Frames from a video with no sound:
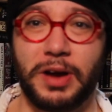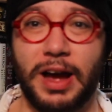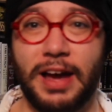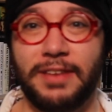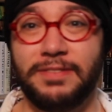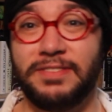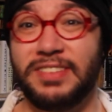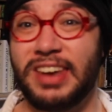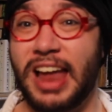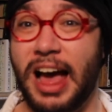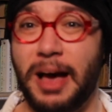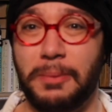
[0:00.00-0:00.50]
I've
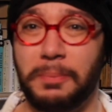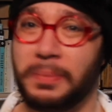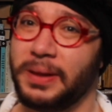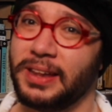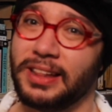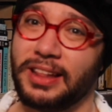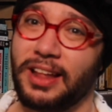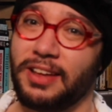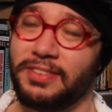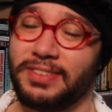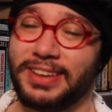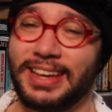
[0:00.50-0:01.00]
not been
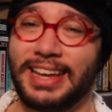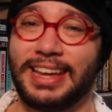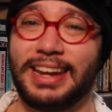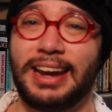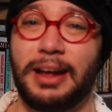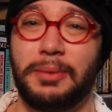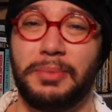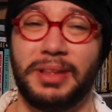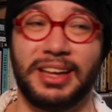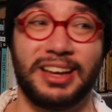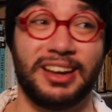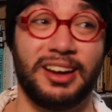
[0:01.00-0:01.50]
loving it.
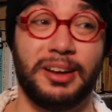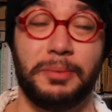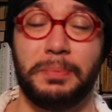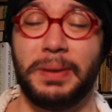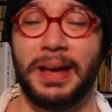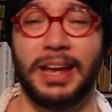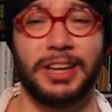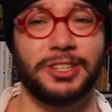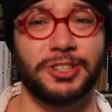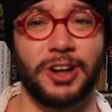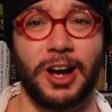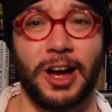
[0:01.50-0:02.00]
I'm like on
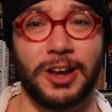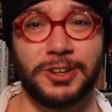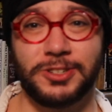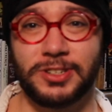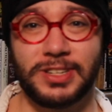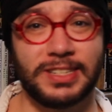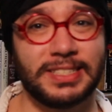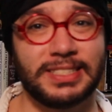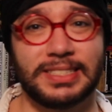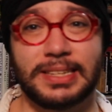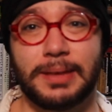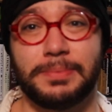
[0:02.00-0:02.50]
page 100
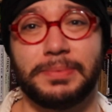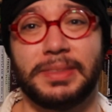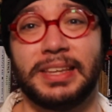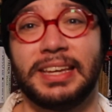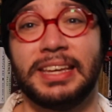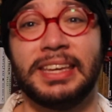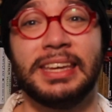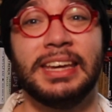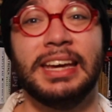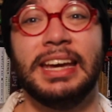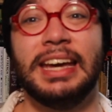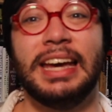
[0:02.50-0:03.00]
and
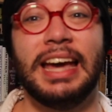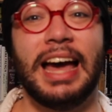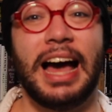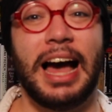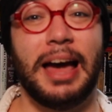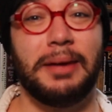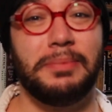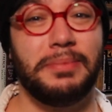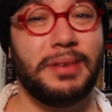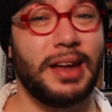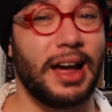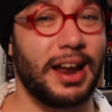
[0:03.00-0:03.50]
something.
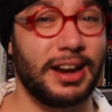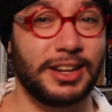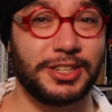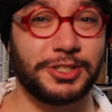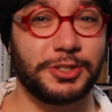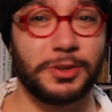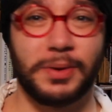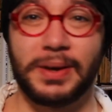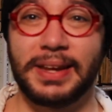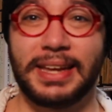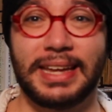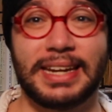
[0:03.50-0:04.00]
I'm not
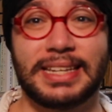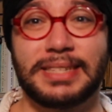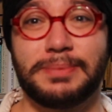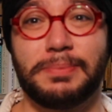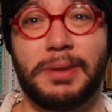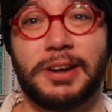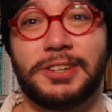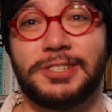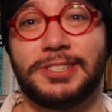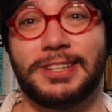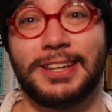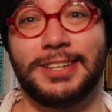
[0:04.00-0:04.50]
enjoying it as
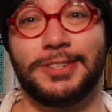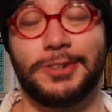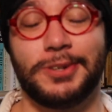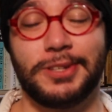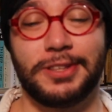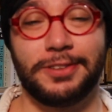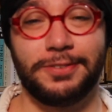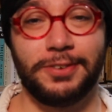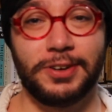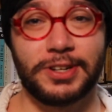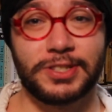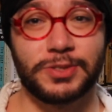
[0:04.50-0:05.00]
much as I enjoyed
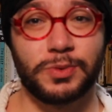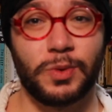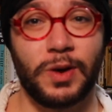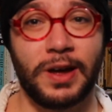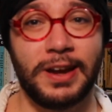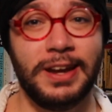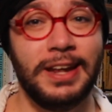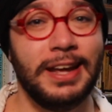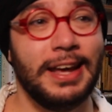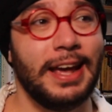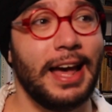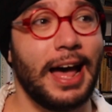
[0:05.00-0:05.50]
the first
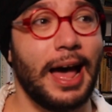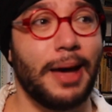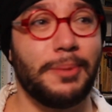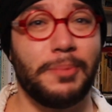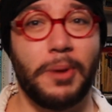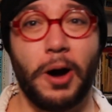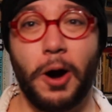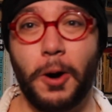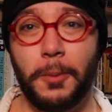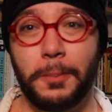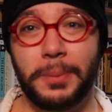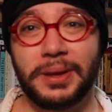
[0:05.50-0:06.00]
one. I'm
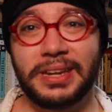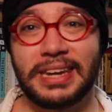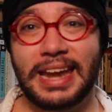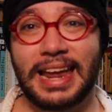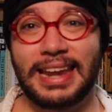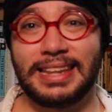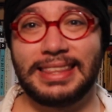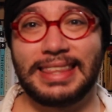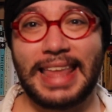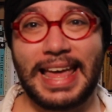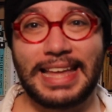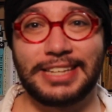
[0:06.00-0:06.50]
hoping
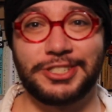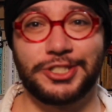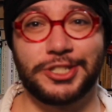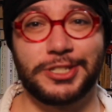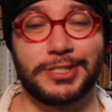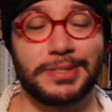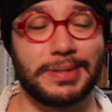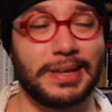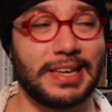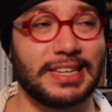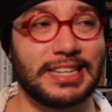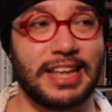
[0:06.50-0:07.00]
that that's
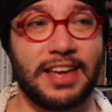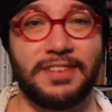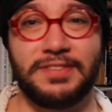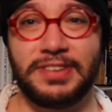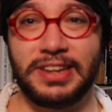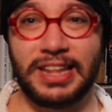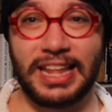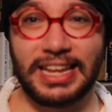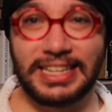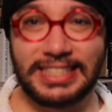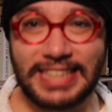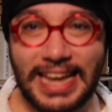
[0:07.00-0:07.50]
just because I haven't
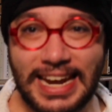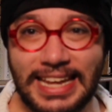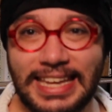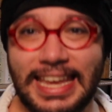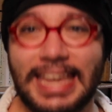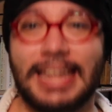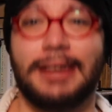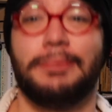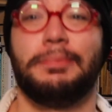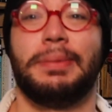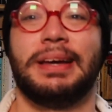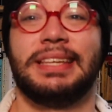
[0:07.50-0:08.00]
like
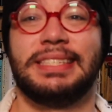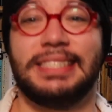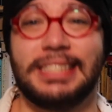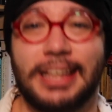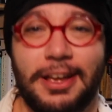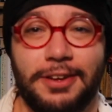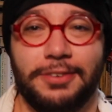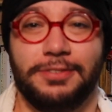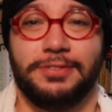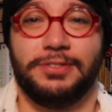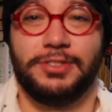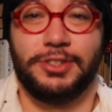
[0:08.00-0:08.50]
dedicated
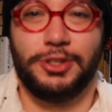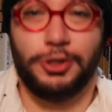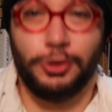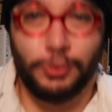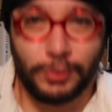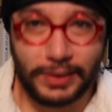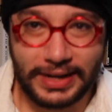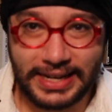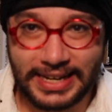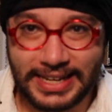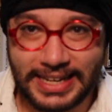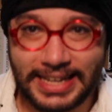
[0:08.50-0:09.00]
myself to
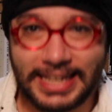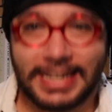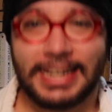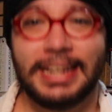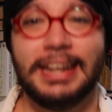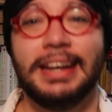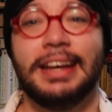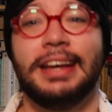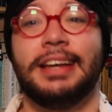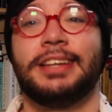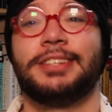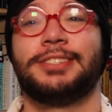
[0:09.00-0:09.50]
reading it.
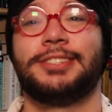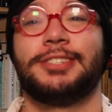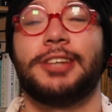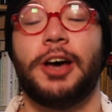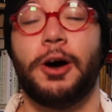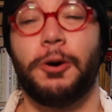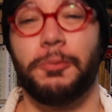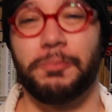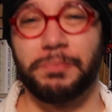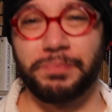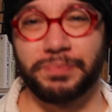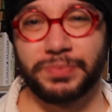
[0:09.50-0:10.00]

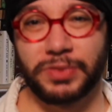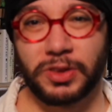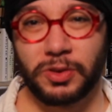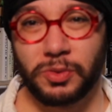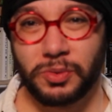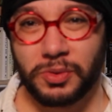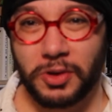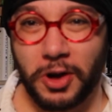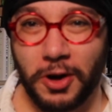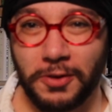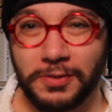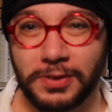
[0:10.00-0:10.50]
So
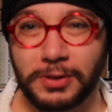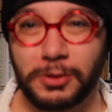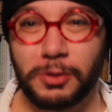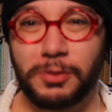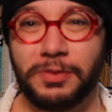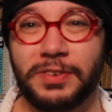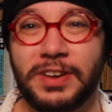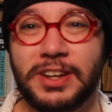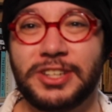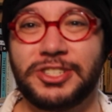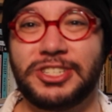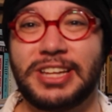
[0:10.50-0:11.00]
hopefully we'll
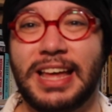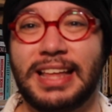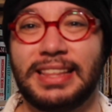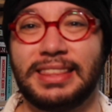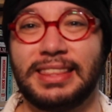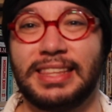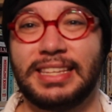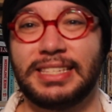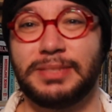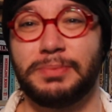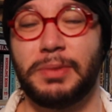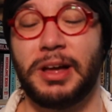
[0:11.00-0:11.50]
finish
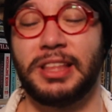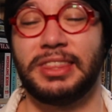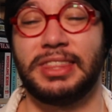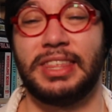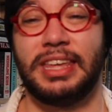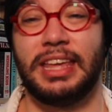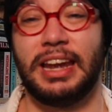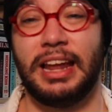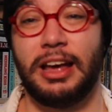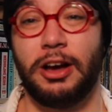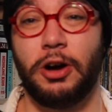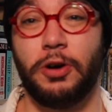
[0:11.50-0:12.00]
that this month,
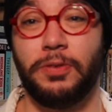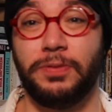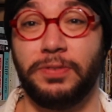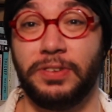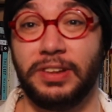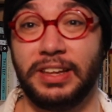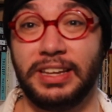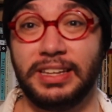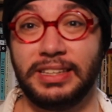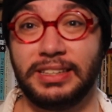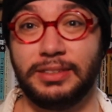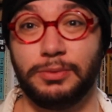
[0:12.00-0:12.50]
and I
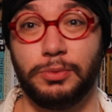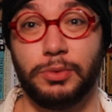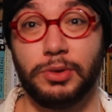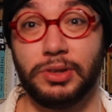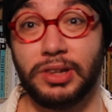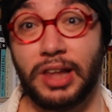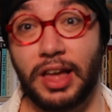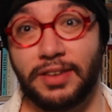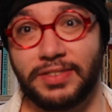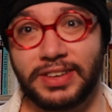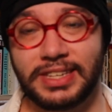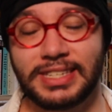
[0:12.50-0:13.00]
hopefully will
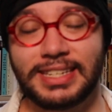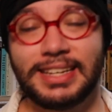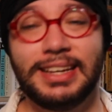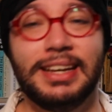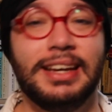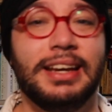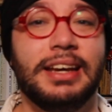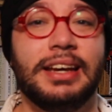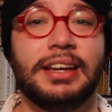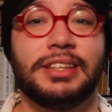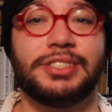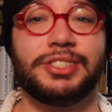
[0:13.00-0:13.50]
love it.
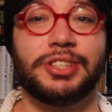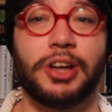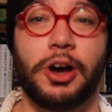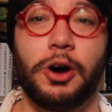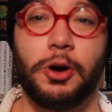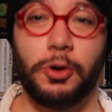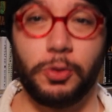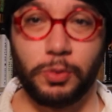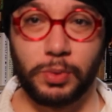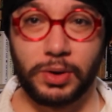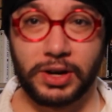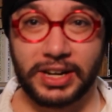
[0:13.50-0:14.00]

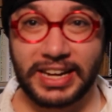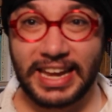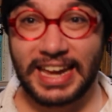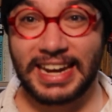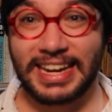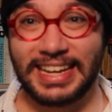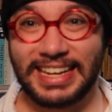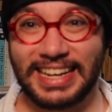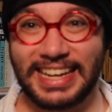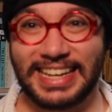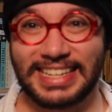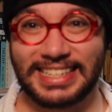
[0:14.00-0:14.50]
So we're
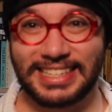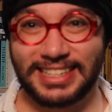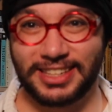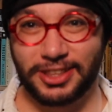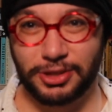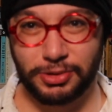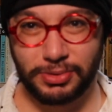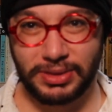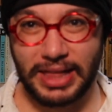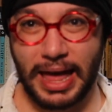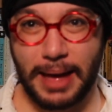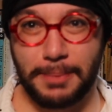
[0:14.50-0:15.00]
getting in
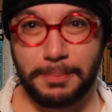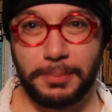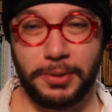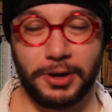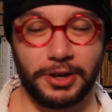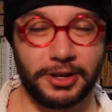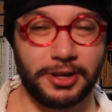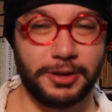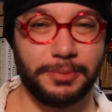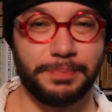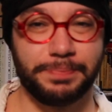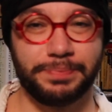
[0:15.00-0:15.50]
through that
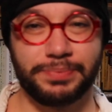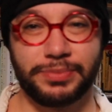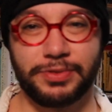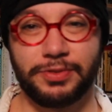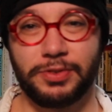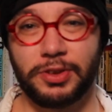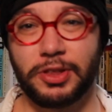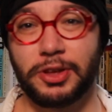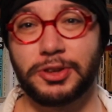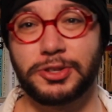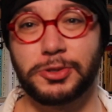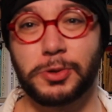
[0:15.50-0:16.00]
book.
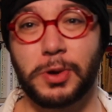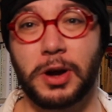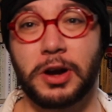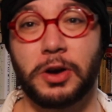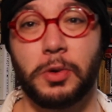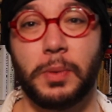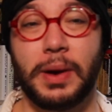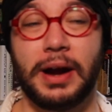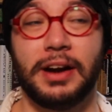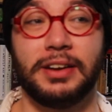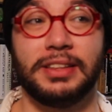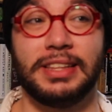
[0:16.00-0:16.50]
For those who are
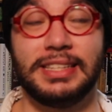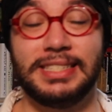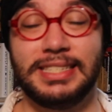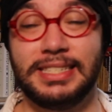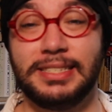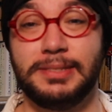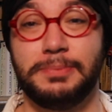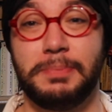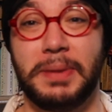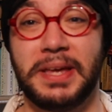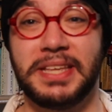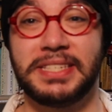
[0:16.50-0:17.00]
unaware, this
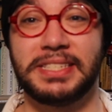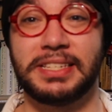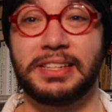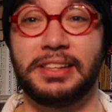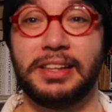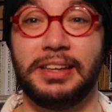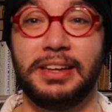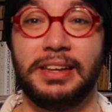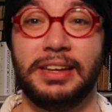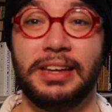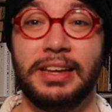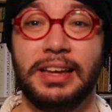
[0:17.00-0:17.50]
is
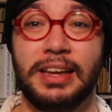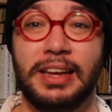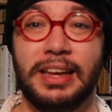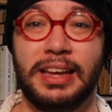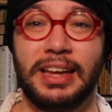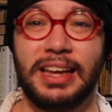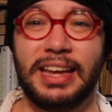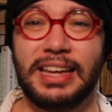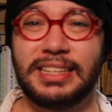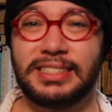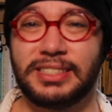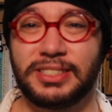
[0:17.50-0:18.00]
basically,
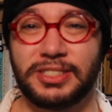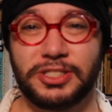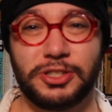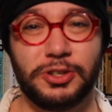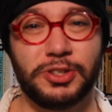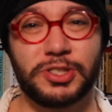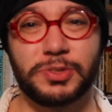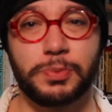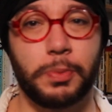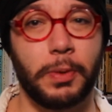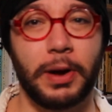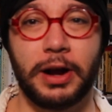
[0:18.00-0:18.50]
it's too
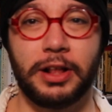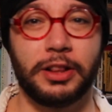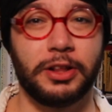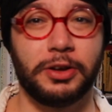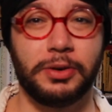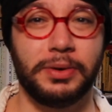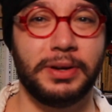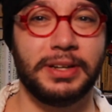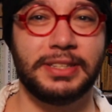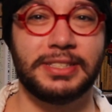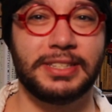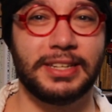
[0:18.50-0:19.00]

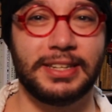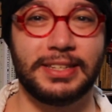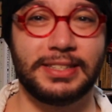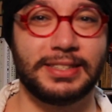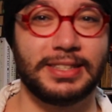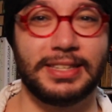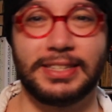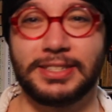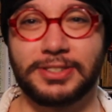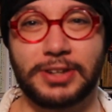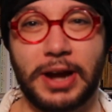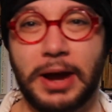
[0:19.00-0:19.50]
spoilery to
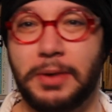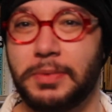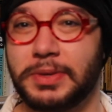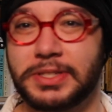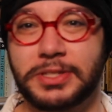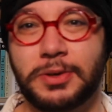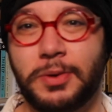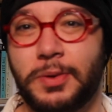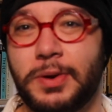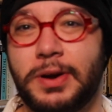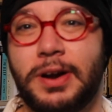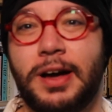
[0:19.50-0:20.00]
describe what's
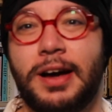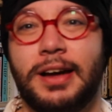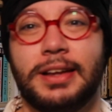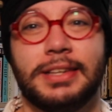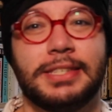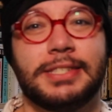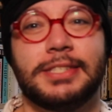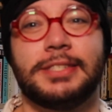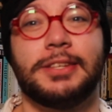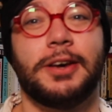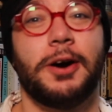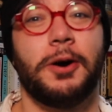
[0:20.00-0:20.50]
going on,
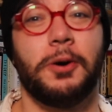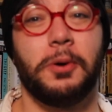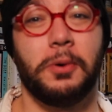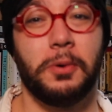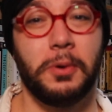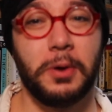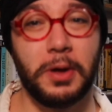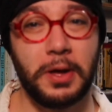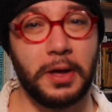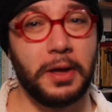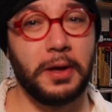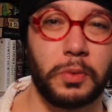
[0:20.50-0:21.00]
so
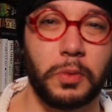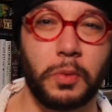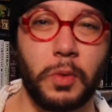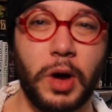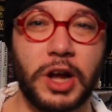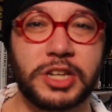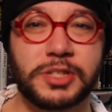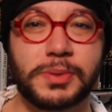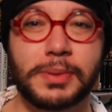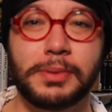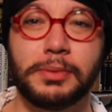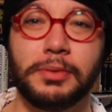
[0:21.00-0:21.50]

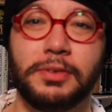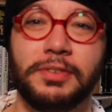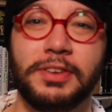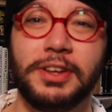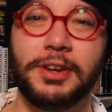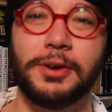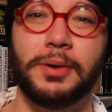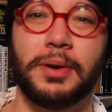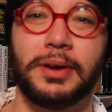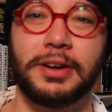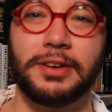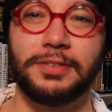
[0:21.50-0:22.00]
watch my
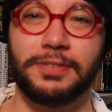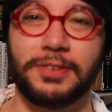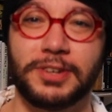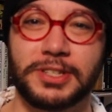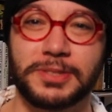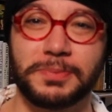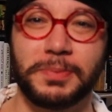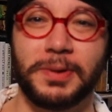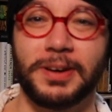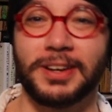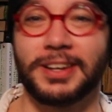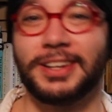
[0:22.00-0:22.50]
review on the
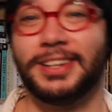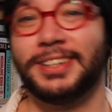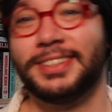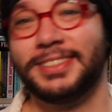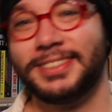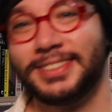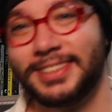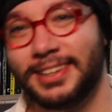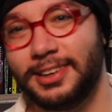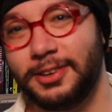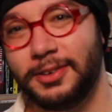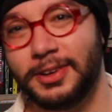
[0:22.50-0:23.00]
first book.
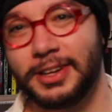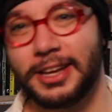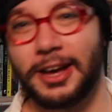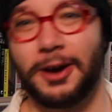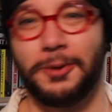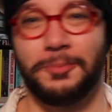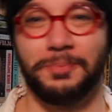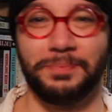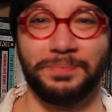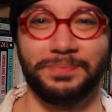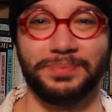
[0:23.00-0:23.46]
There we go.